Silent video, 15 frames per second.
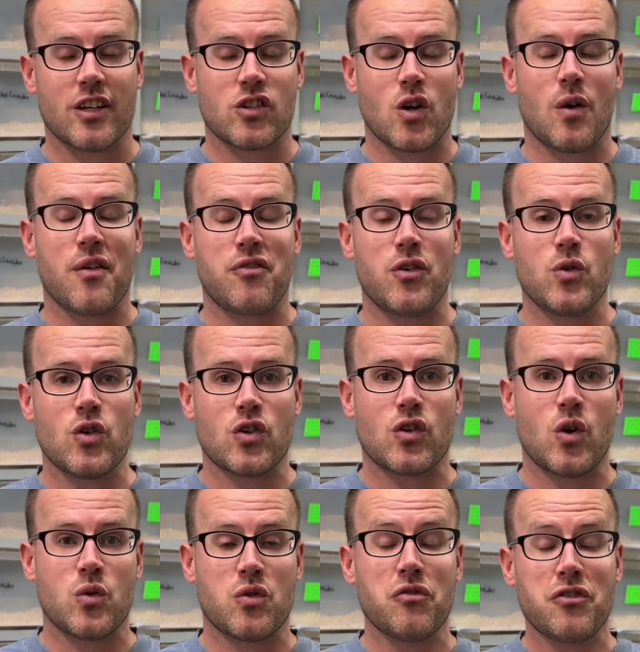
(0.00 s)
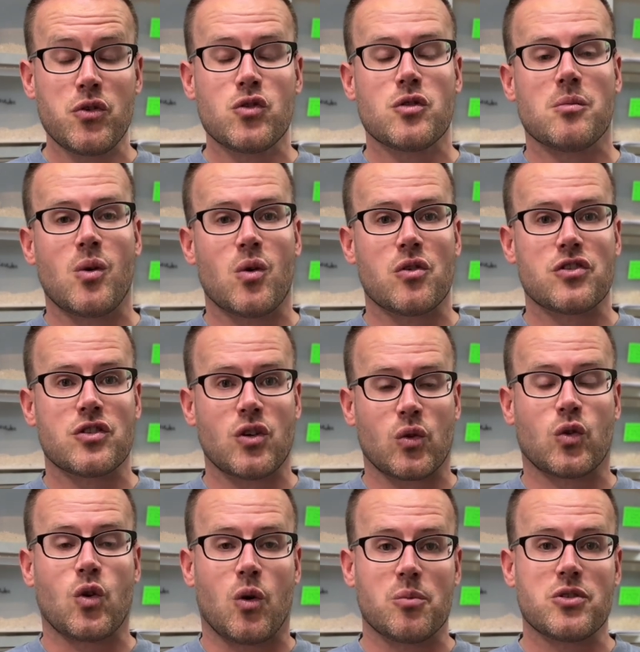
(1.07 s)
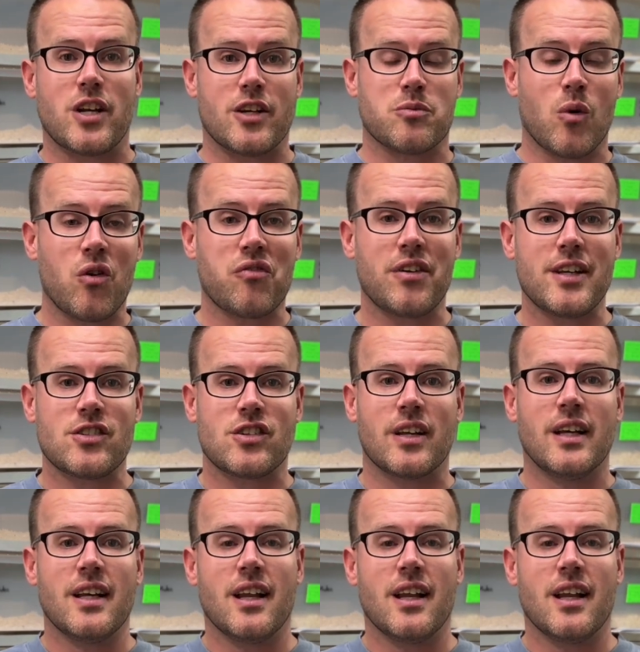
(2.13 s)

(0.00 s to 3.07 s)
So if you just go to futuremorphs.com/morph list,